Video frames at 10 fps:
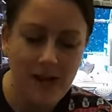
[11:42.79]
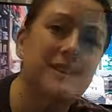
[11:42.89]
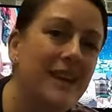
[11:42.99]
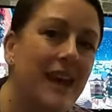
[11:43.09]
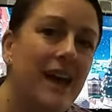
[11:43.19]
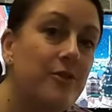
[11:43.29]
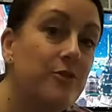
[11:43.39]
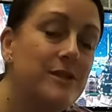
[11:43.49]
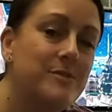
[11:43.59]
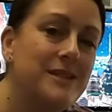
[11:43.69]
You can't have
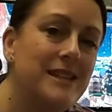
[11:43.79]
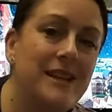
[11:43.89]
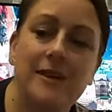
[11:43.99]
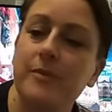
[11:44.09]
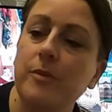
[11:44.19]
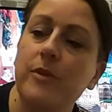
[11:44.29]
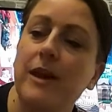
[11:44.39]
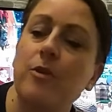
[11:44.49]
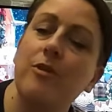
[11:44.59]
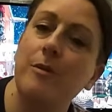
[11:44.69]
Christmas dinner
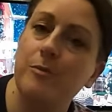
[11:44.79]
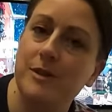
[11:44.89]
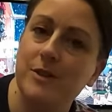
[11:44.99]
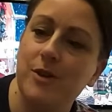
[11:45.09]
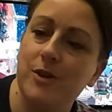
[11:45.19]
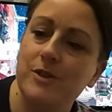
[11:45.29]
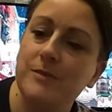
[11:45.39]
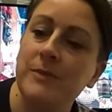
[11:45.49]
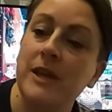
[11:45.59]
without cranberry sauce.